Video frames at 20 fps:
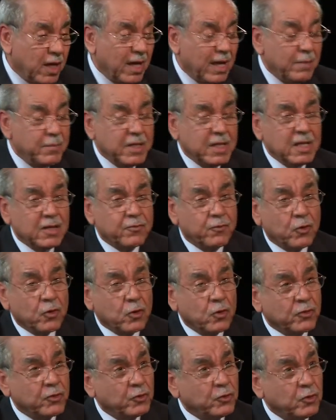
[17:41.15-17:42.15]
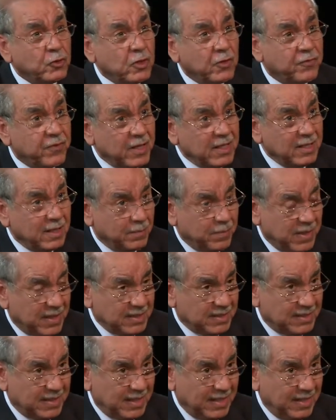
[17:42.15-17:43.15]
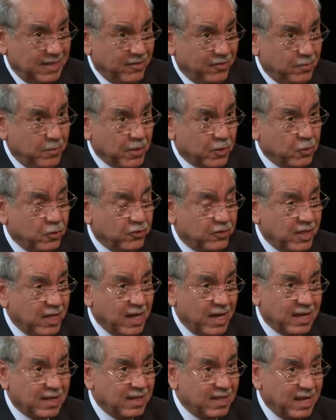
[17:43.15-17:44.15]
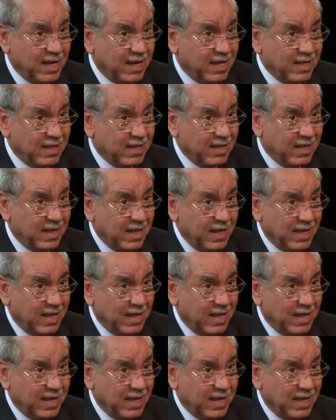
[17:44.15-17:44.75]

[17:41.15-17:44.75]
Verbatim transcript: I am here for also to defend the Palestinians because they are they, I, are, I,